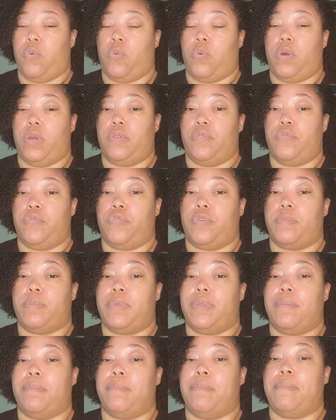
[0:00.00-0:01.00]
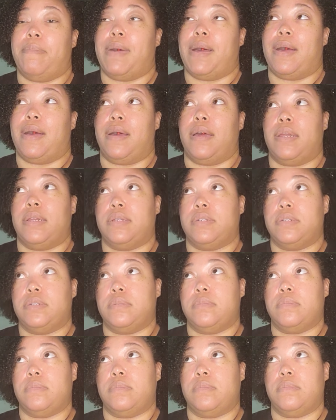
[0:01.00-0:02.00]
one from the
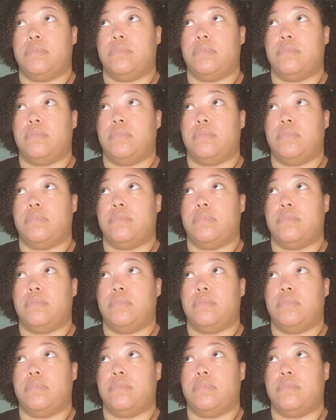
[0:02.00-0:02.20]
bottom